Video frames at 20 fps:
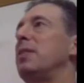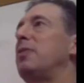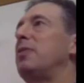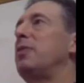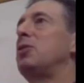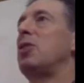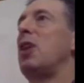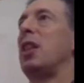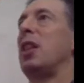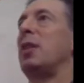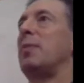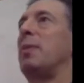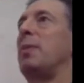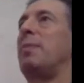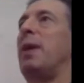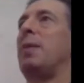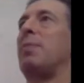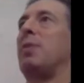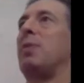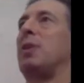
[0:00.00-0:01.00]
if you saw them on
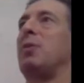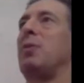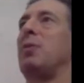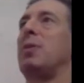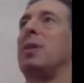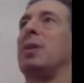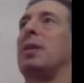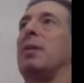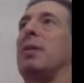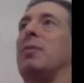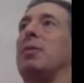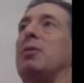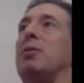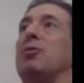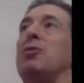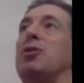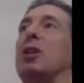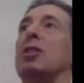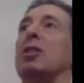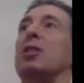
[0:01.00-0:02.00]
paper, you would think they would do
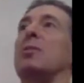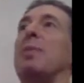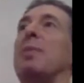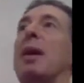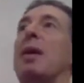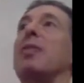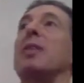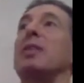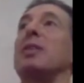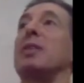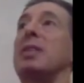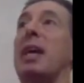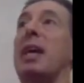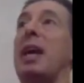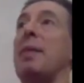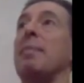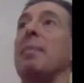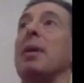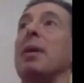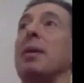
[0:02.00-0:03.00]
just about the
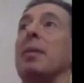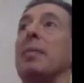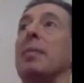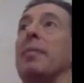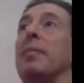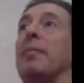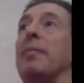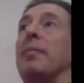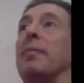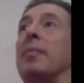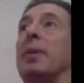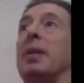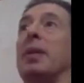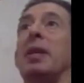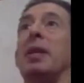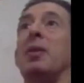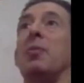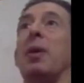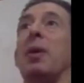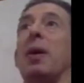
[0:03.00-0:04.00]
same in
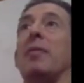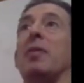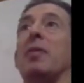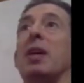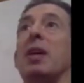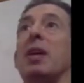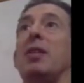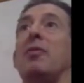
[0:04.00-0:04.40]
the heat wave.